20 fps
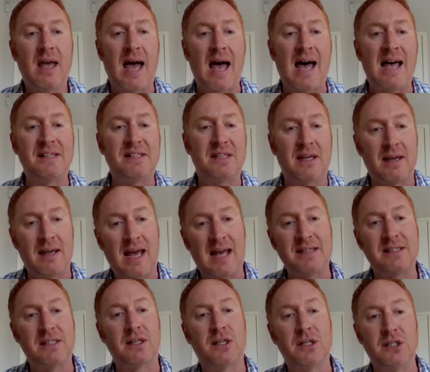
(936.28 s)
As
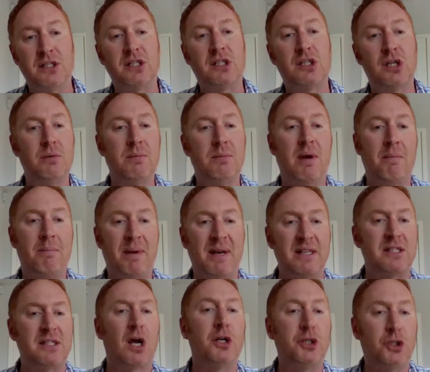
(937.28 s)
a consumer, but
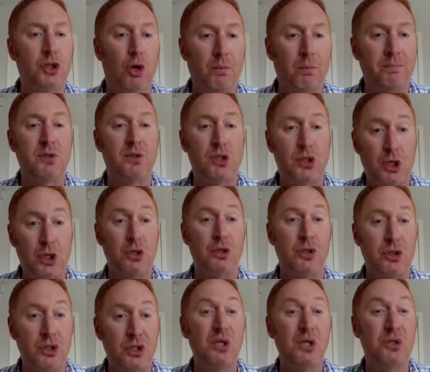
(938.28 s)
it's our job to
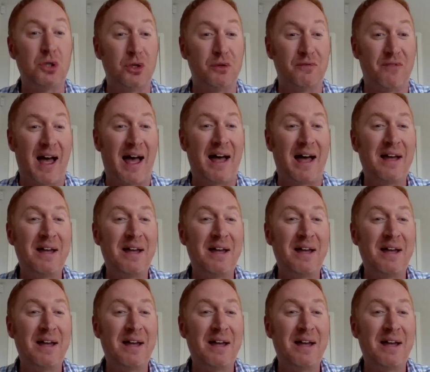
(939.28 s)
do that.